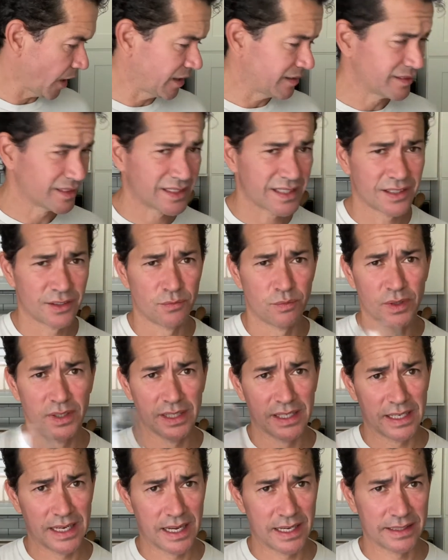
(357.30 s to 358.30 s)
This is
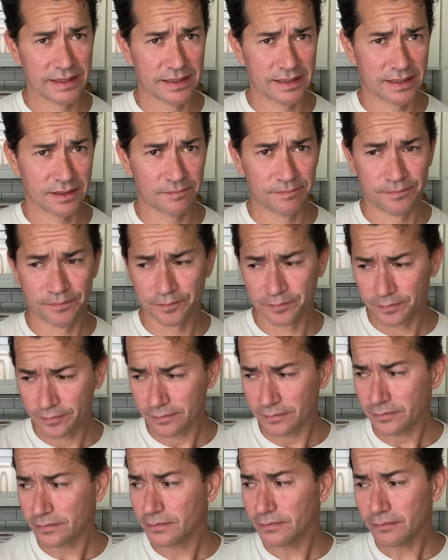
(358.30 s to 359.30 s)
really nice.
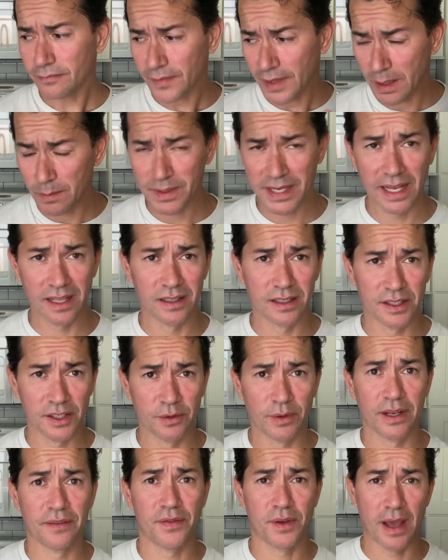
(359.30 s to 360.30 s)
I'm telling you,
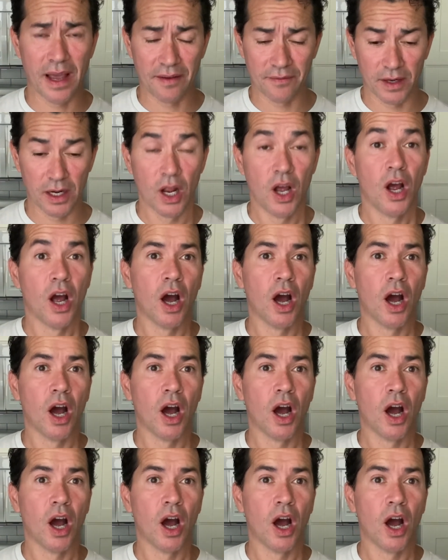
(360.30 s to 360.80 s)
if you haven't.